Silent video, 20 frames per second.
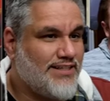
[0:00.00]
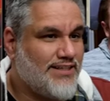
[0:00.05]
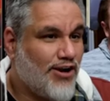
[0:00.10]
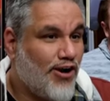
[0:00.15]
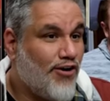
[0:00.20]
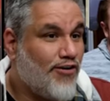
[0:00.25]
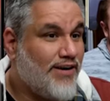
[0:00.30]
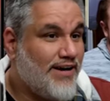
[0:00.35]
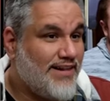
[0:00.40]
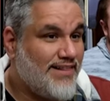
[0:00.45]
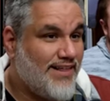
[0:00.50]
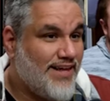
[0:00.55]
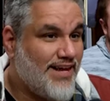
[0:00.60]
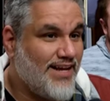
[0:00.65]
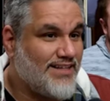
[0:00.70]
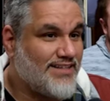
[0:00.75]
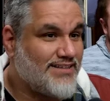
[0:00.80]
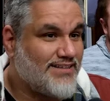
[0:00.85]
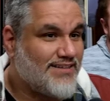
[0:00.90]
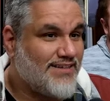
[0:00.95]
already
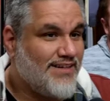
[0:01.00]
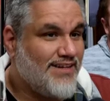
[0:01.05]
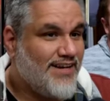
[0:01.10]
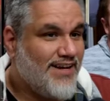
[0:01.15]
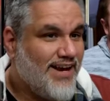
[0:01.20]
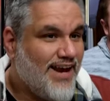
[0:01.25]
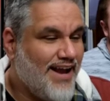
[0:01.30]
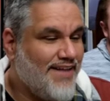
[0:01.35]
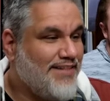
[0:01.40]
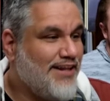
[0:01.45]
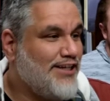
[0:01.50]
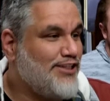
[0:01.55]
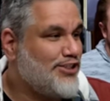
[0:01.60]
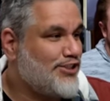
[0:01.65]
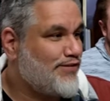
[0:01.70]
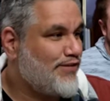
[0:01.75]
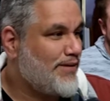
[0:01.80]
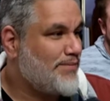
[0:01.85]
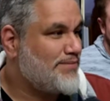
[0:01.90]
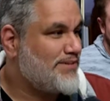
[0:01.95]
this, yeah. and then he just
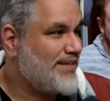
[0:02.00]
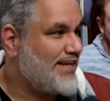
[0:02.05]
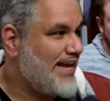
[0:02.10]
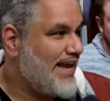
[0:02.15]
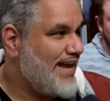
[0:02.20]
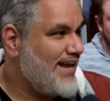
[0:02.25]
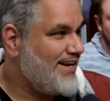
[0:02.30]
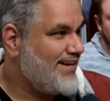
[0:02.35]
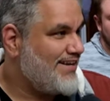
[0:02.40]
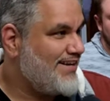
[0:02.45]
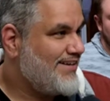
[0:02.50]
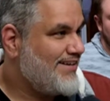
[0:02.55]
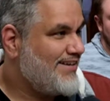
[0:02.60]
flips again?